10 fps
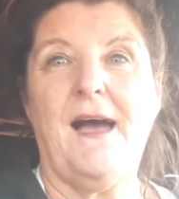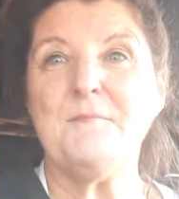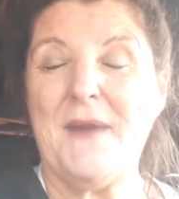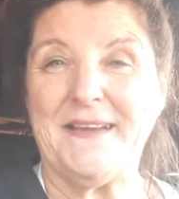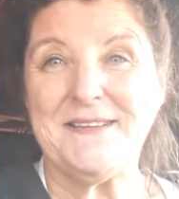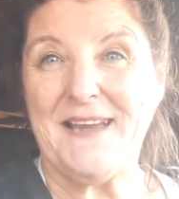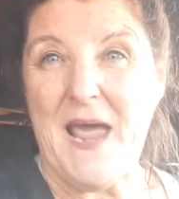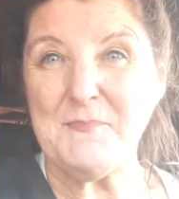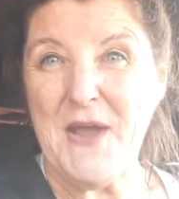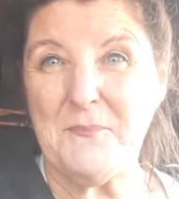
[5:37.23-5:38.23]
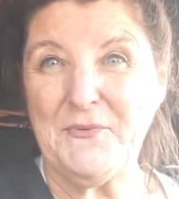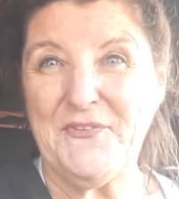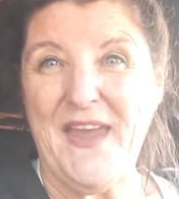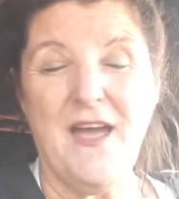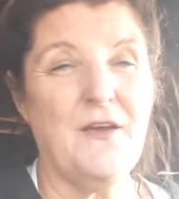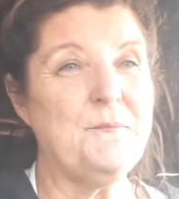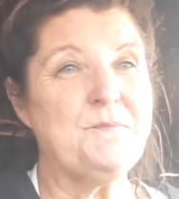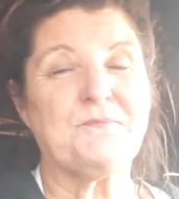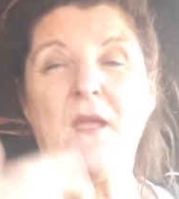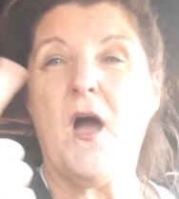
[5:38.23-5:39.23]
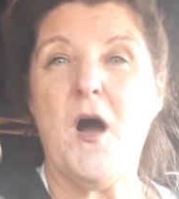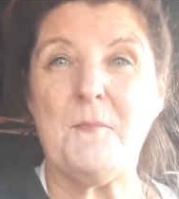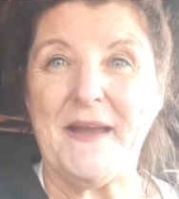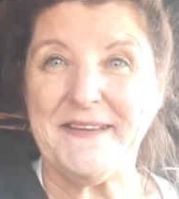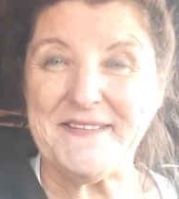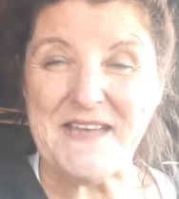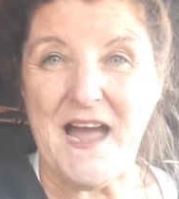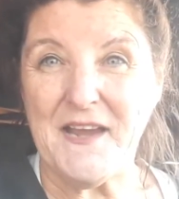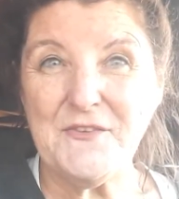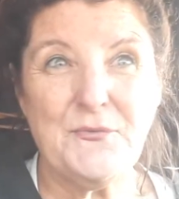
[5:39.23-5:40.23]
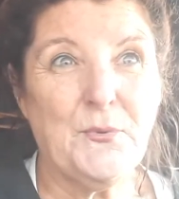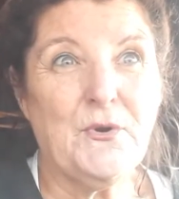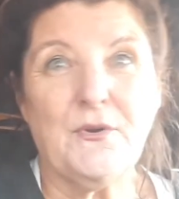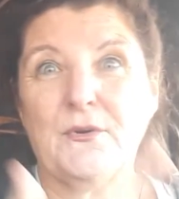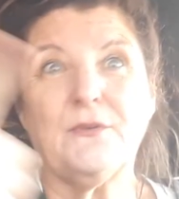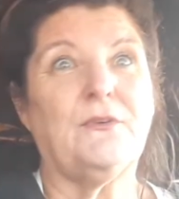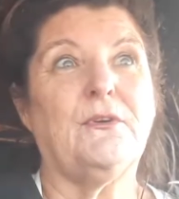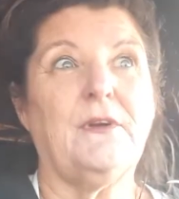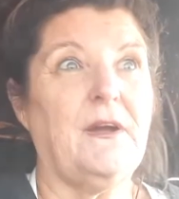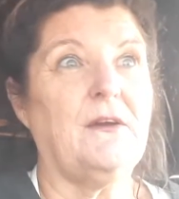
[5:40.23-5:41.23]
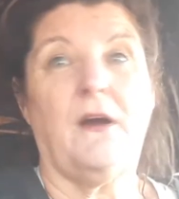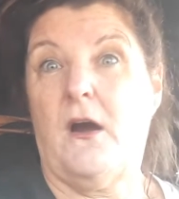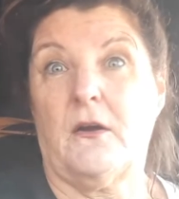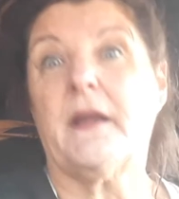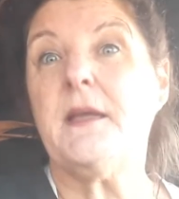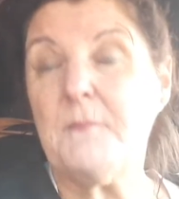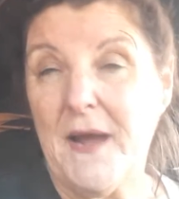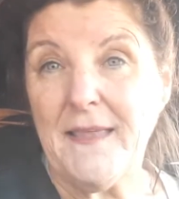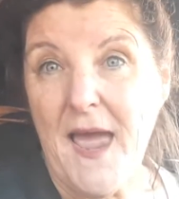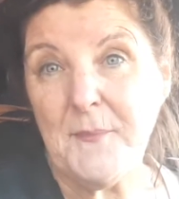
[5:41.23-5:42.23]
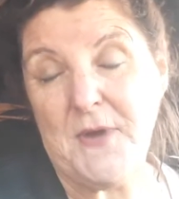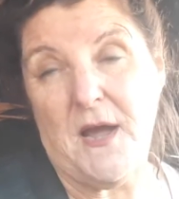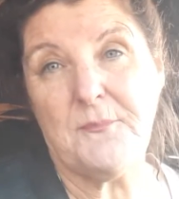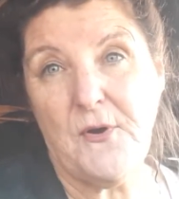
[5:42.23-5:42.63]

my laptop was down. My designs are in my laptop.